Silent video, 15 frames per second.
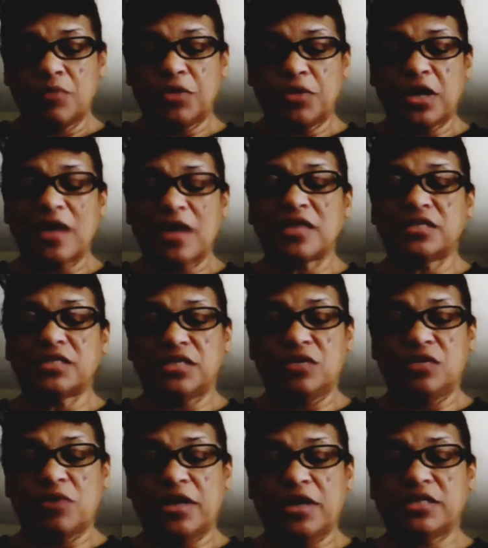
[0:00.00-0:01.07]
But I can
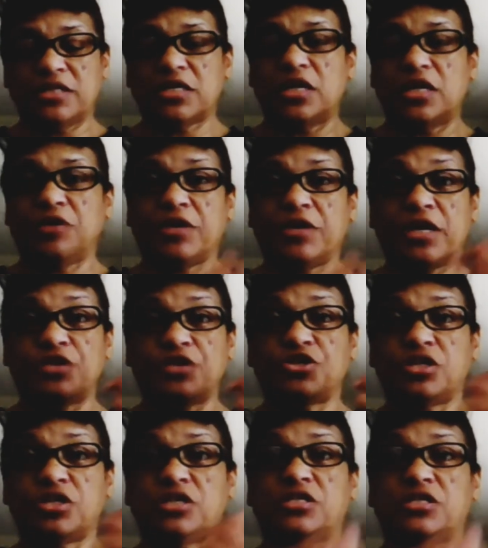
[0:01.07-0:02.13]
see why he said
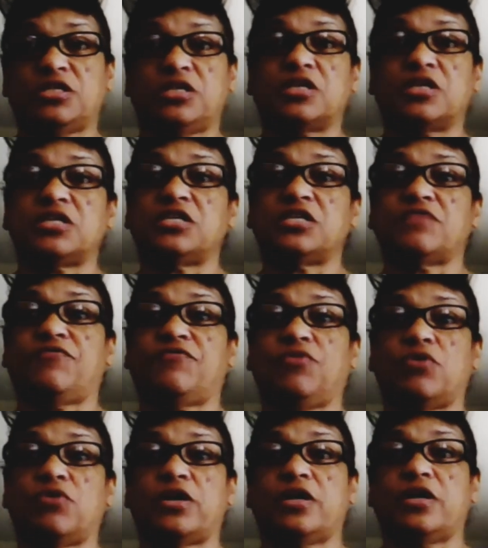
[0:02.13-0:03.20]
irrigation is, because he's in
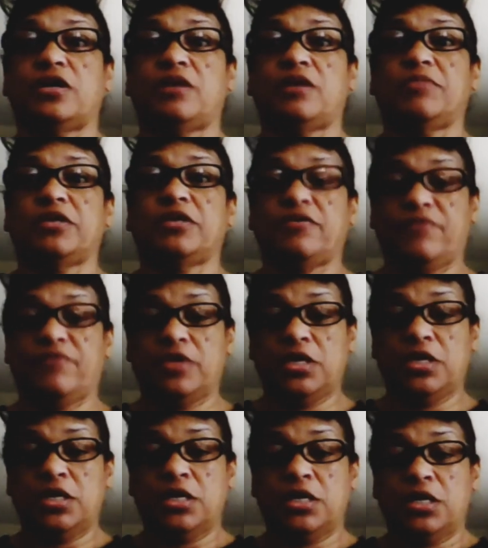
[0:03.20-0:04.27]
Florida, I believe.
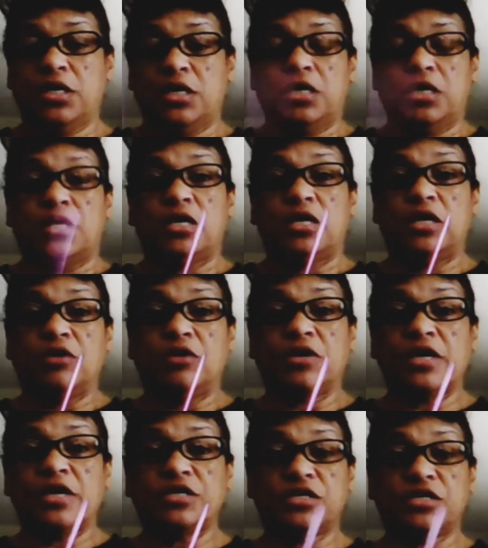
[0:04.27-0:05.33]

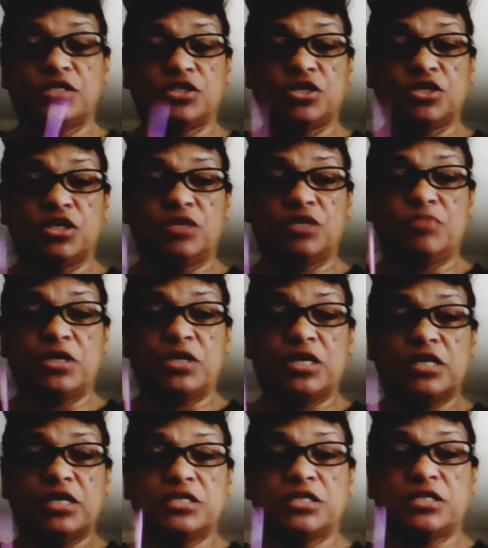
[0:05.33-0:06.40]
Irrigation is good
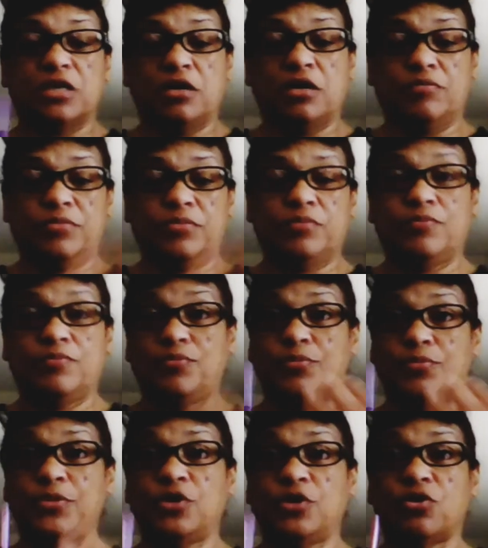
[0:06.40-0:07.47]
because,
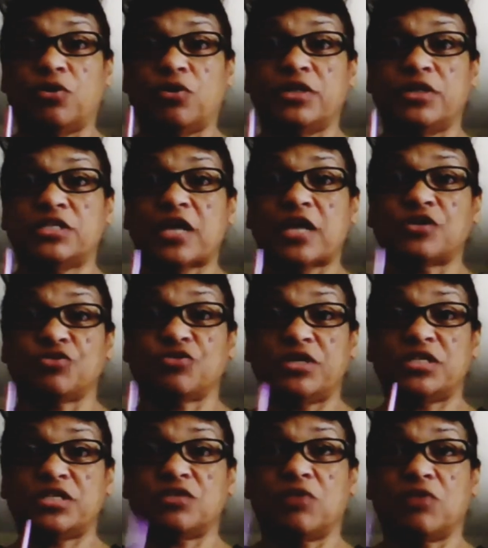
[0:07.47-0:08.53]
you know, it
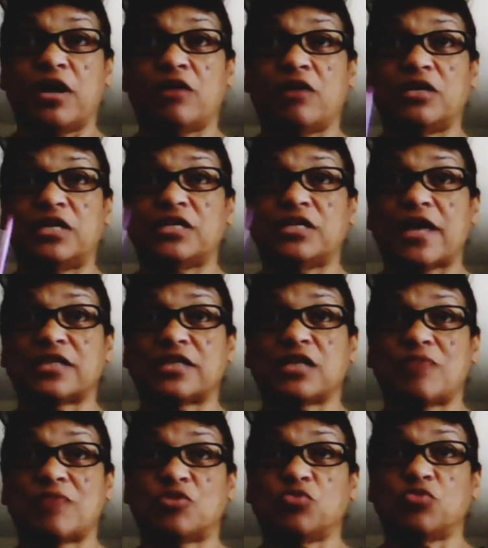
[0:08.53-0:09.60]
saturates the ground and it has
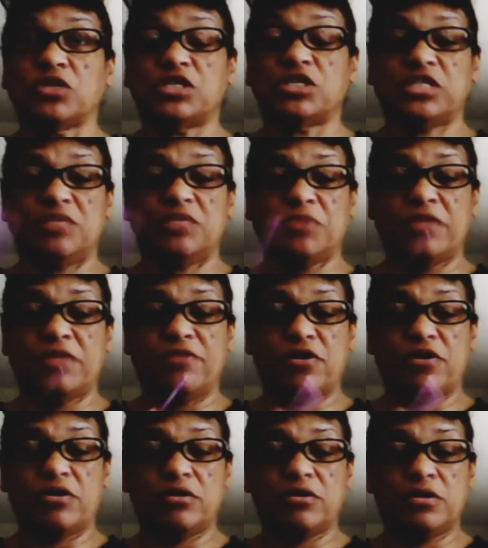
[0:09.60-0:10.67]
time to really seep in
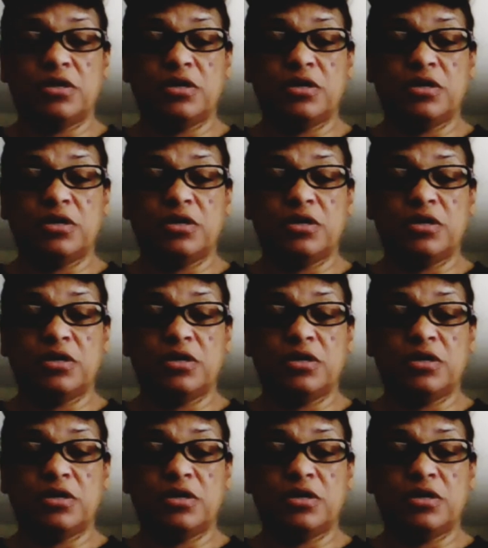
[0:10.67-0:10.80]
there.